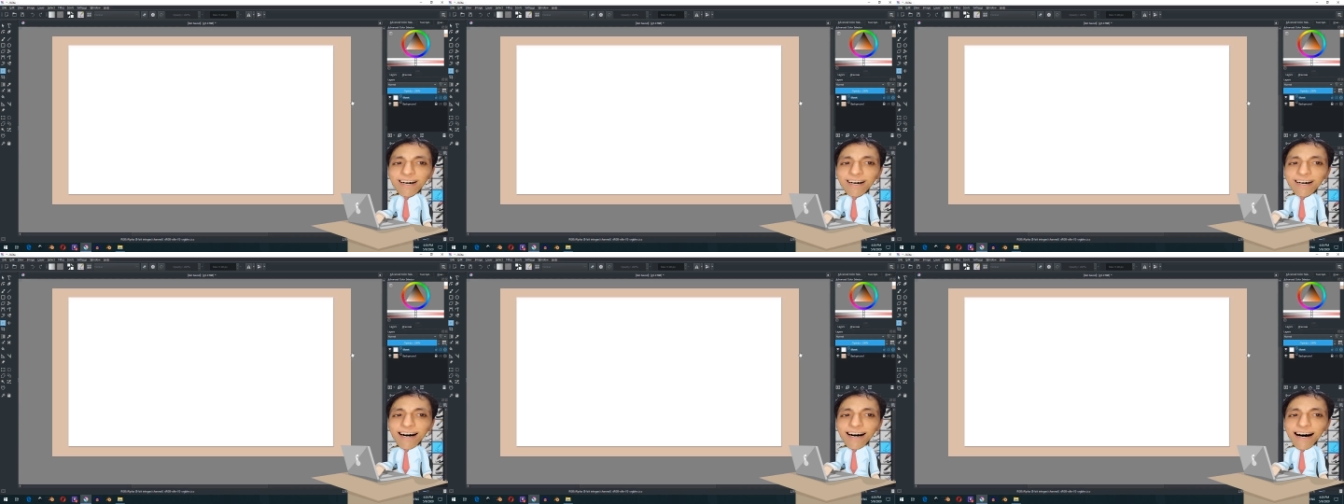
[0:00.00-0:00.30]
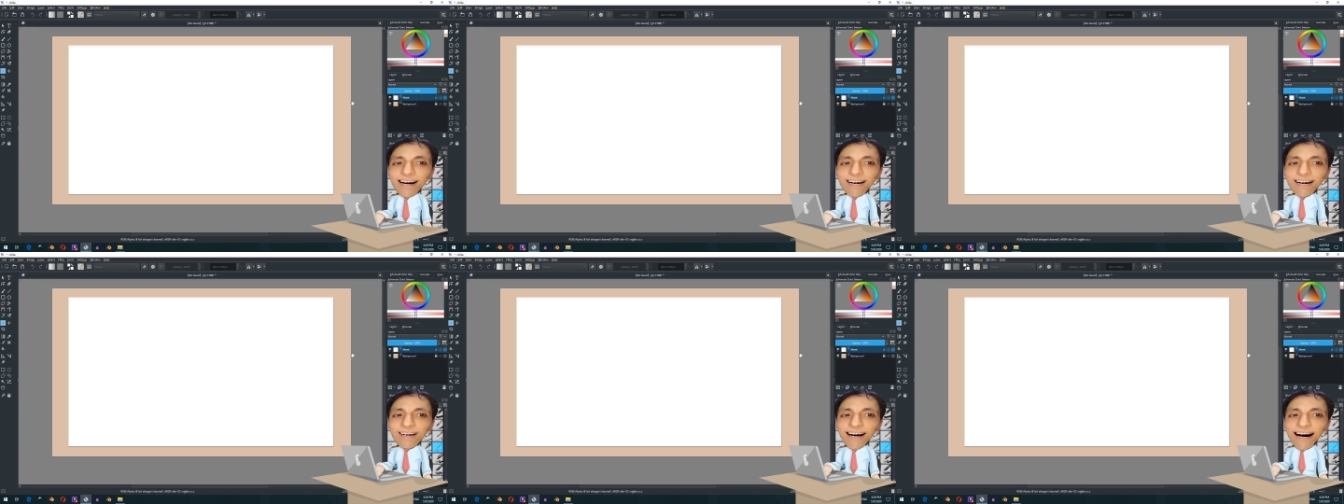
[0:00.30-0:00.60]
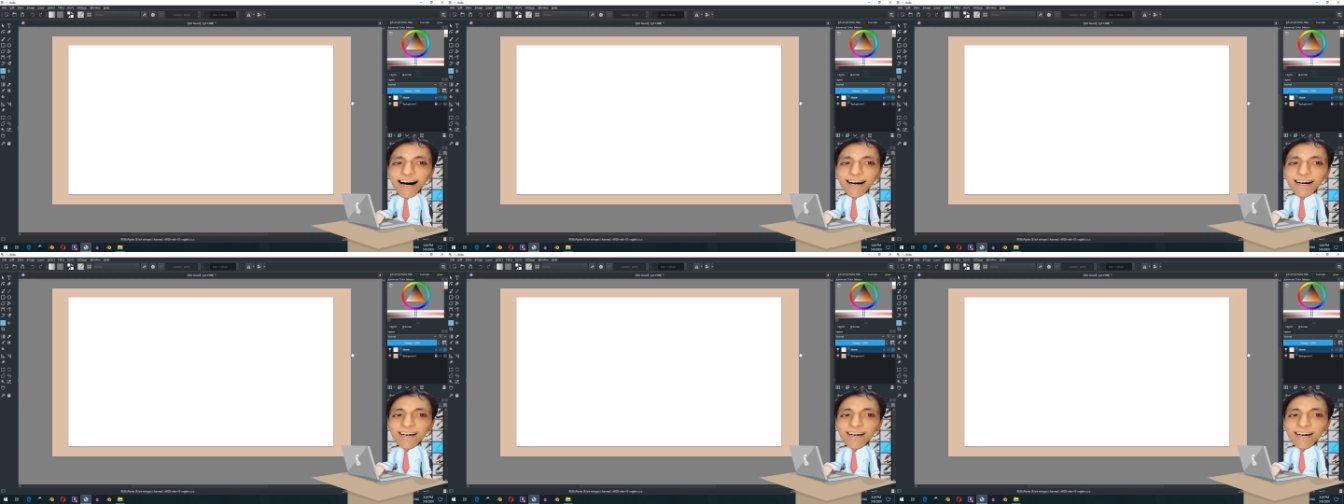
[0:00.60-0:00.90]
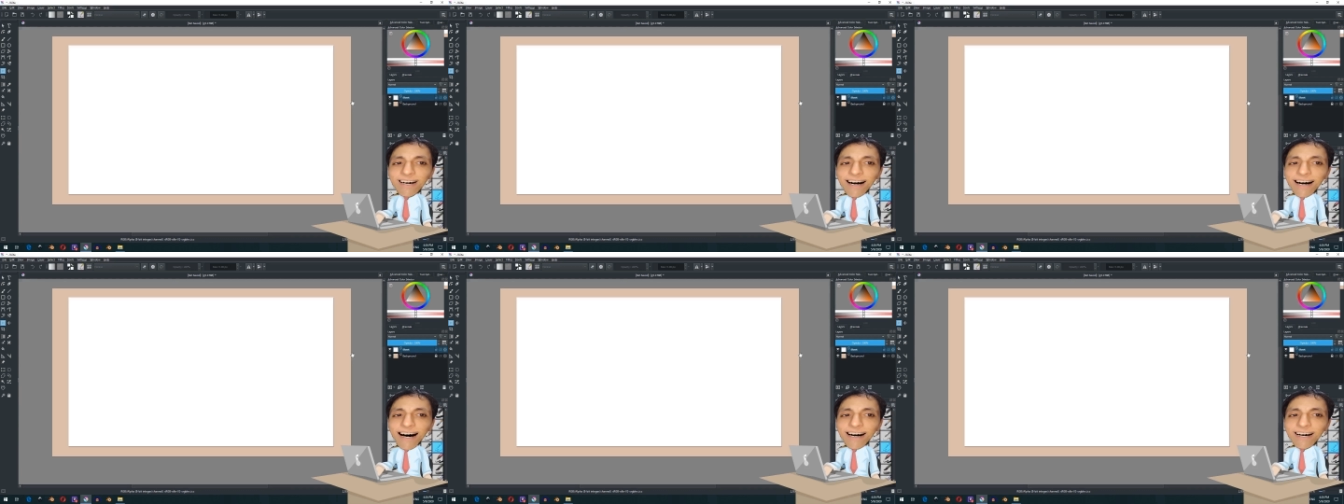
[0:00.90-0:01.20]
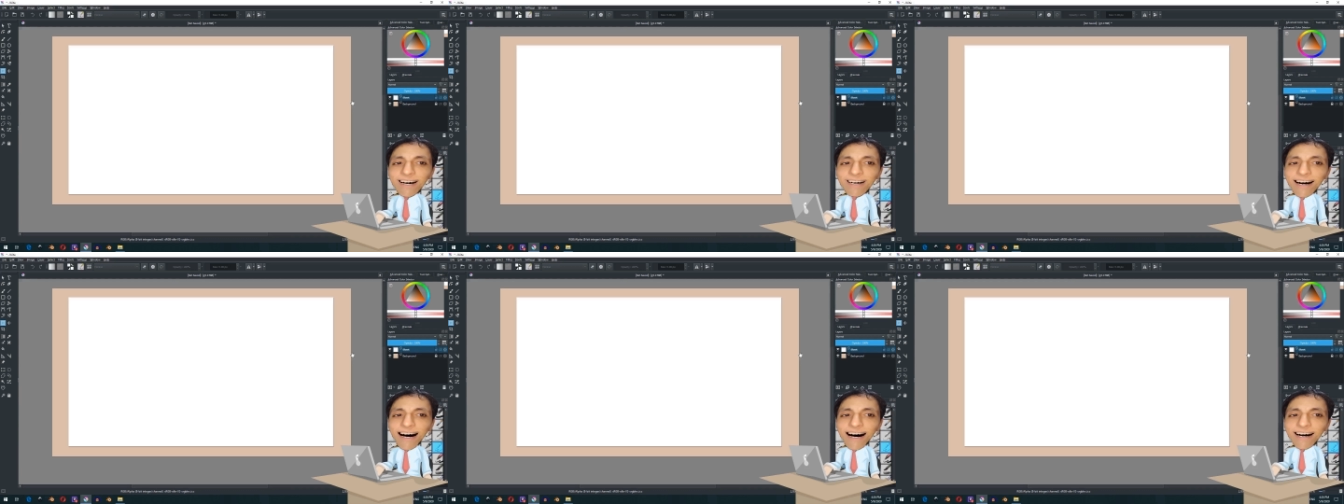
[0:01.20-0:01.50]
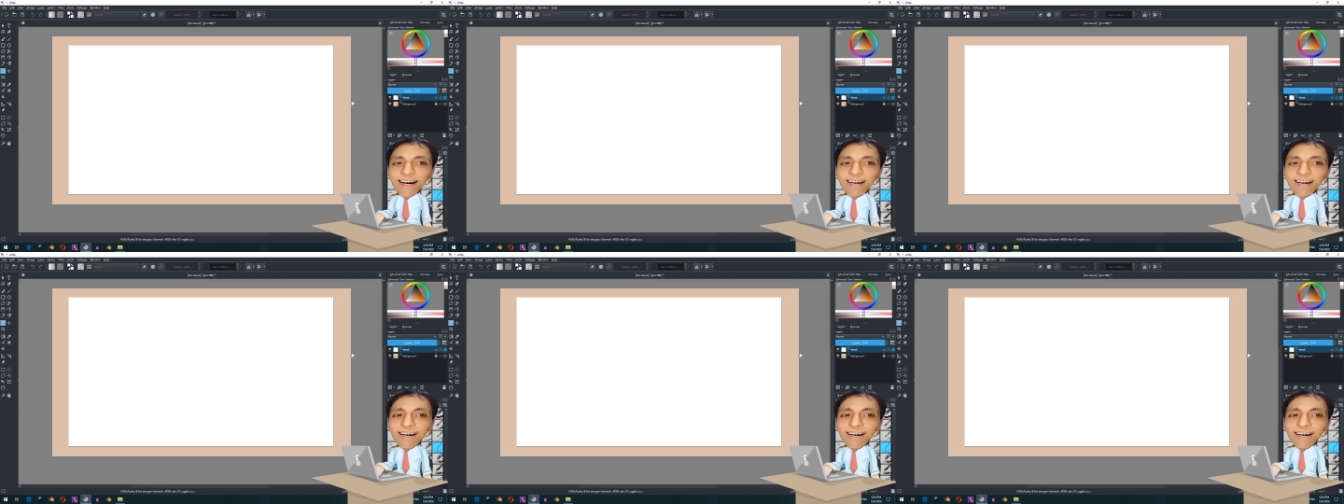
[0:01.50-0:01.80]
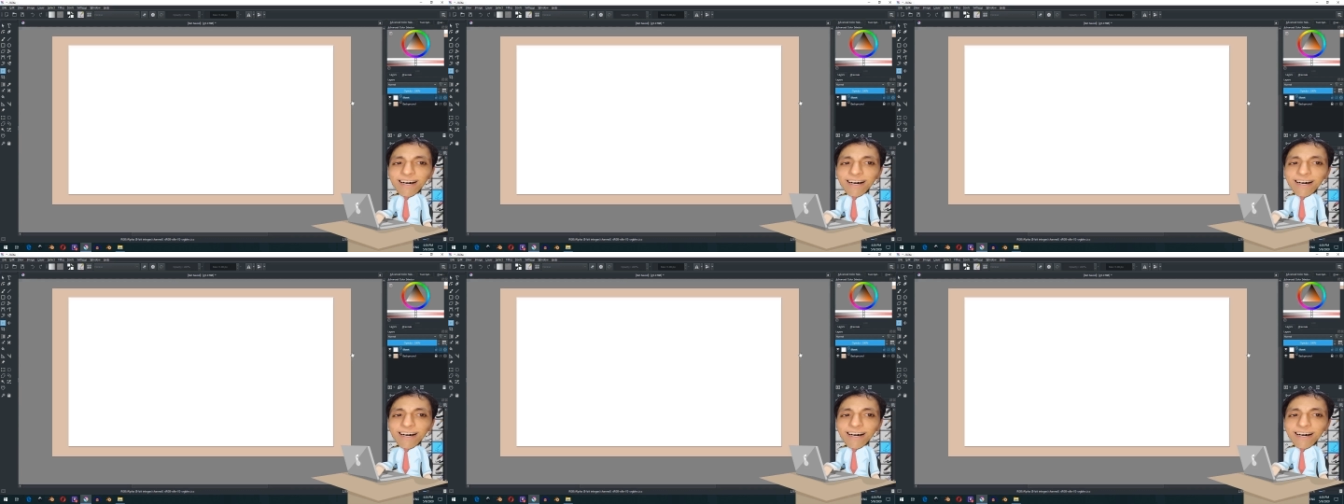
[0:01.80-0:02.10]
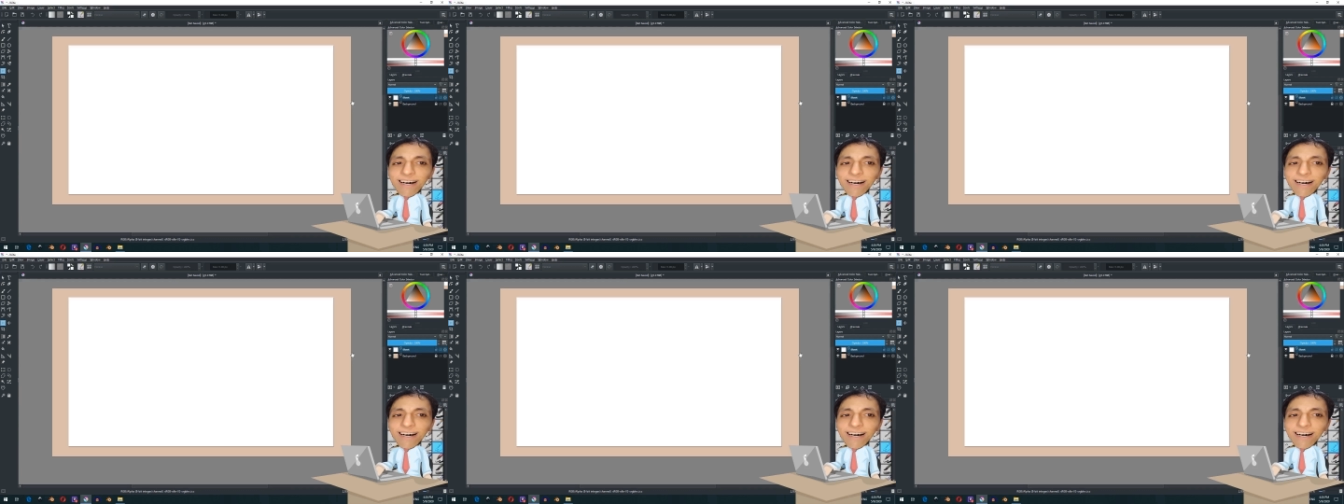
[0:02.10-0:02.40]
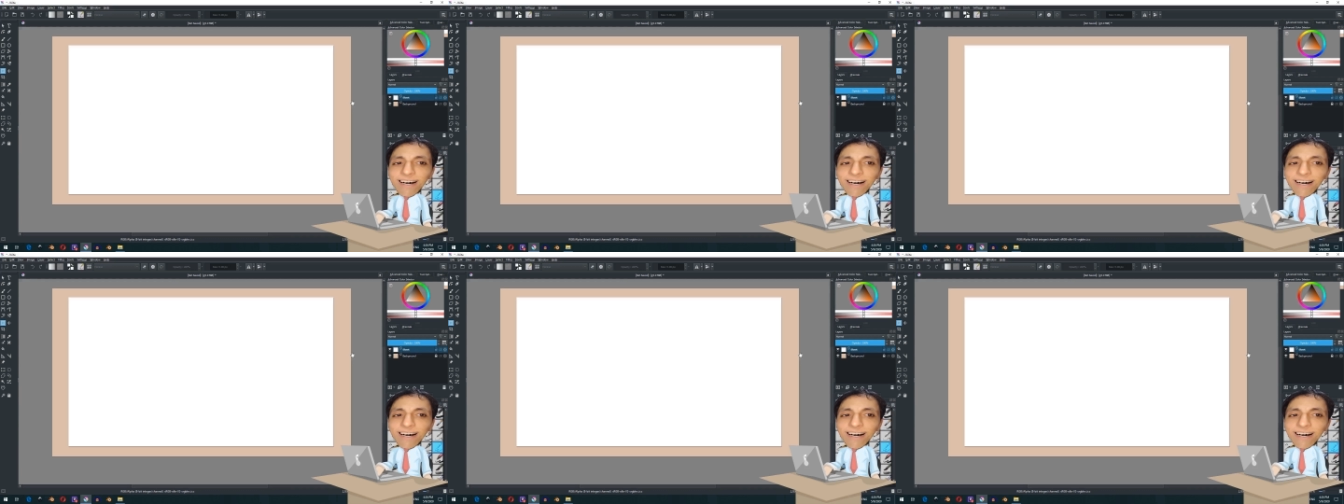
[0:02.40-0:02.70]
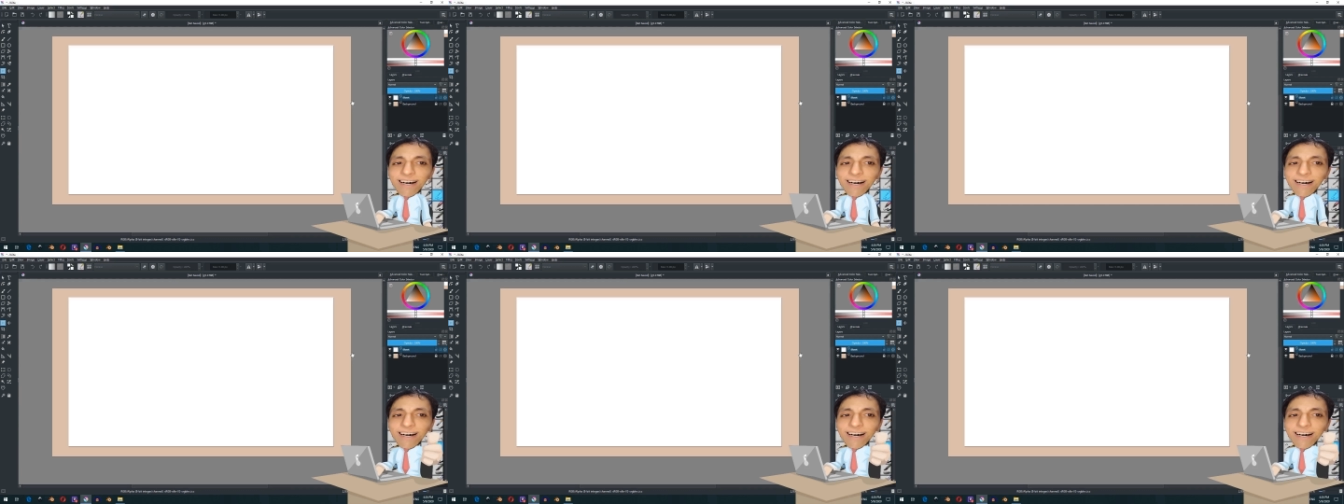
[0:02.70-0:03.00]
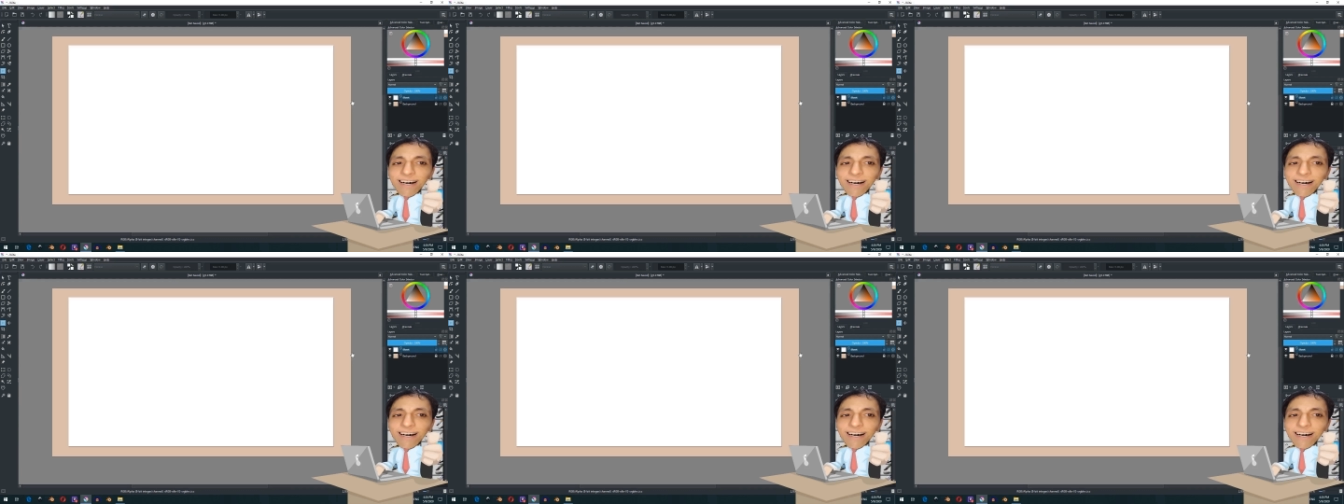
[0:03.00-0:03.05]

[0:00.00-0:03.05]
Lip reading: Your drawing sheet is ready. Time to rock and roll.